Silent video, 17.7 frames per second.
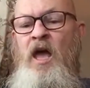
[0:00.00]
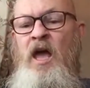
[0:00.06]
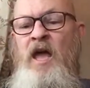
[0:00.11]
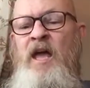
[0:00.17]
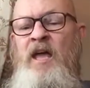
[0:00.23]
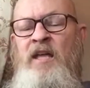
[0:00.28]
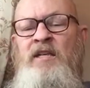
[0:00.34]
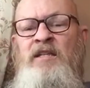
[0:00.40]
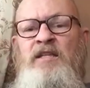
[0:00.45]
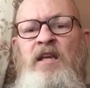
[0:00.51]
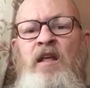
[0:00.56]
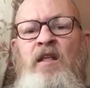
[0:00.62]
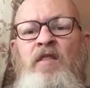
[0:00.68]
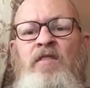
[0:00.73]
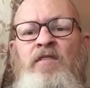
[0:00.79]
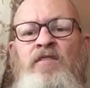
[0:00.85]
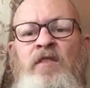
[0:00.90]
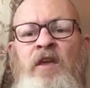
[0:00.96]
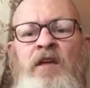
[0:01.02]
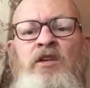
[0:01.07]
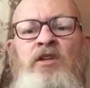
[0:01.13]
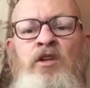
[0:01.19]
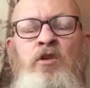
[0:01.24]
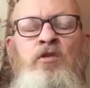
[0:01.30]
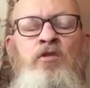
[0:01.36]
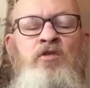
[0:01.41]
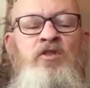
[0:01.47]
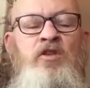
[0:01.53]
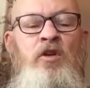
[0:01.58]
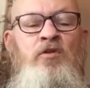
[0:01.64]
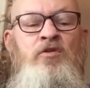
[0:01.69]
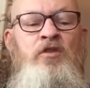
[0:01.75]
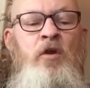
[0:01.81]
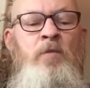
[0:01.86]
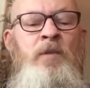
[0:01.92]
And thank you
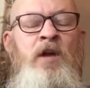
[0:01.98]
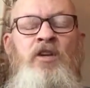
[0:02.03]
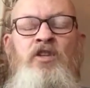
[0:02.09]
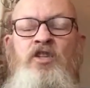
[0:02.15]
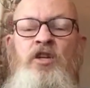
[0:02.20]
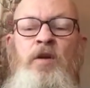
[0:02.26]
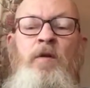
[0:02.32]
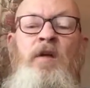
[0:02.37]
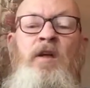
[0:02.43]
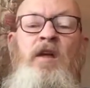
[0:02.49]
so, so much.